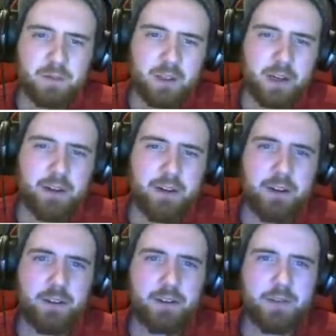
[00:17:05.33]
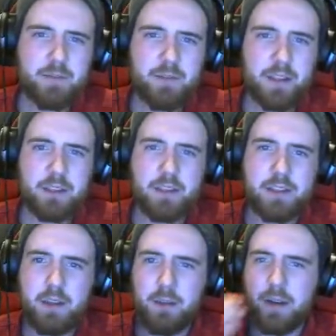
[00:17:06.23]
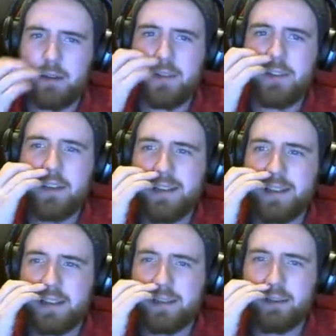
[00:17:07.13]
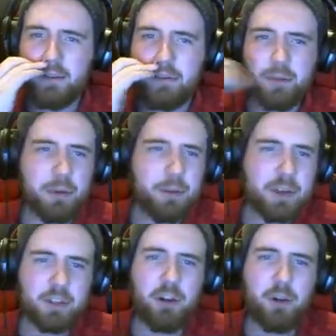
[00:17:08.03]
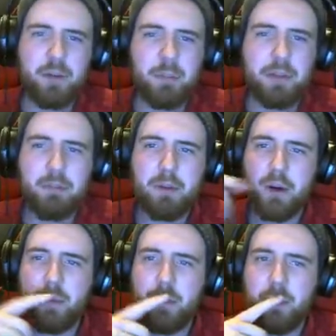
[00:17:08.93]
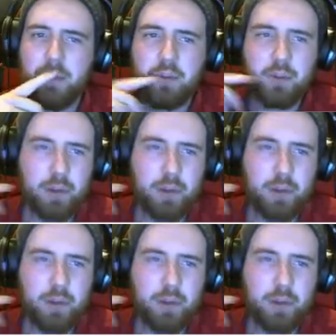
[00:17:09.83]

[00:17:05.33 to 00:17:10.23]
Get in here. Let's continue on. If this is actually that river, we might want to actually open up that part at one point. So we